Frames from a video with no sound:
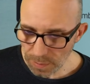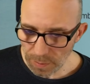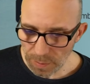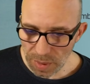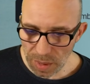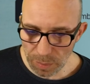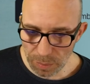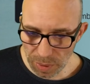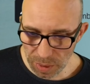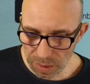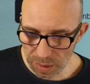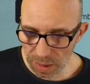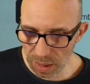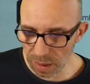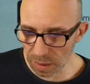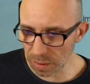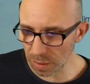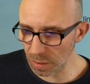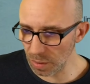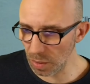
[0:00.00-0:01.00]
But
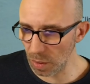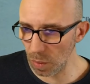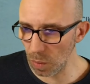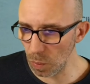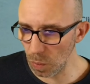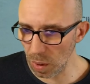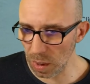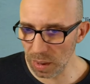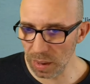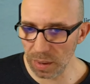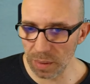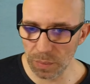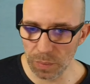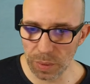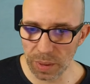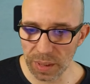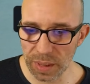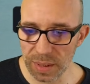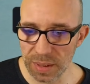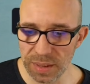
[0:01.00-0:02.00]
what we
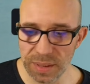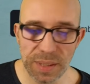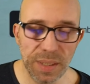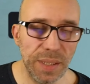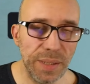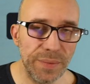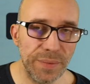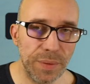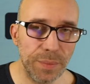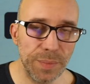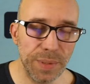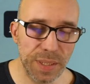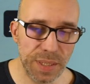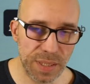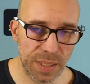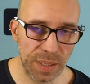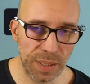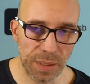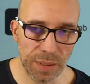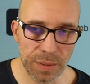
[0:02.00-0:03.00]
can see from this
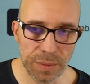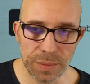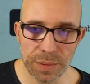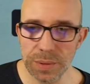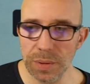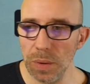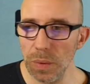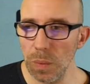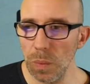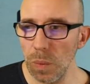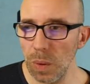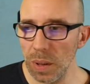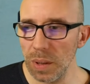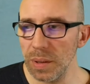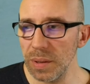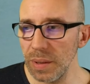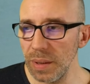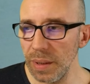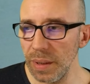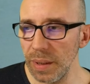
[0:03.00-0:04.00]
here. So one
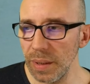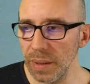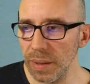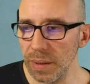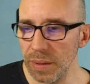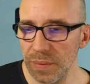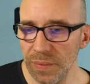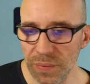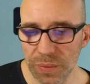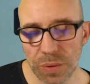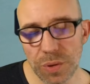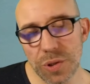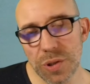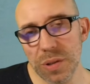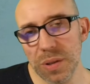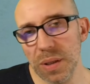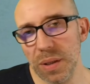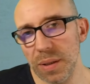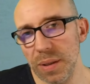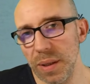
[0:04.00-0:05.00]
thing,
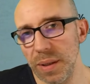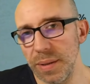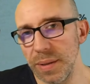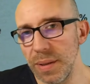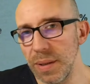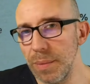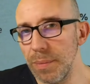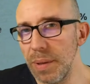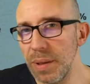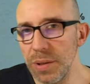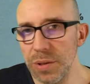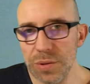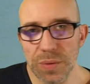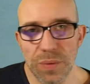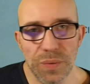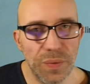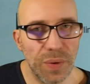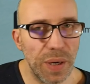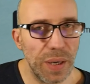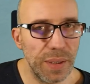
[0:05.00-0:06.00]
unfortunately, I didn't manage to
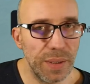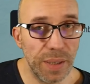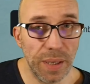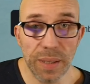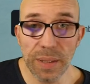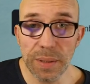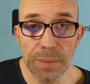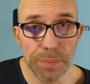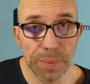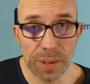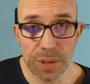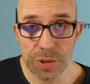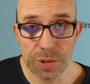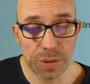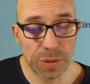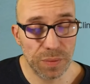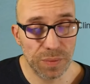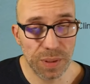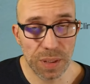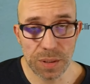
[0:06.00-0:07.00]
find any picture
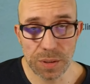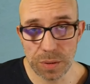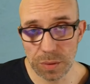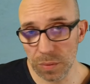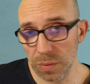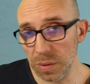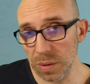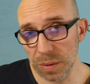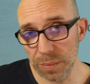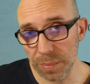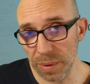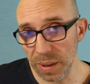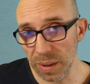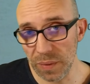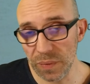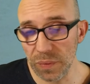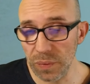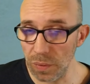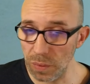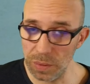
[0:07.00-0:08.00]
of that scooter being
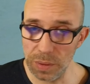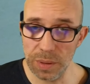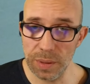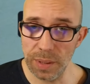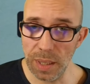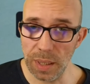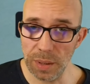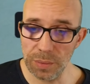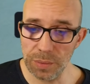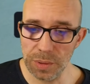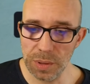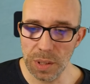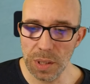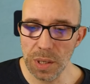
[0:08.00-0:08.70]
folded down.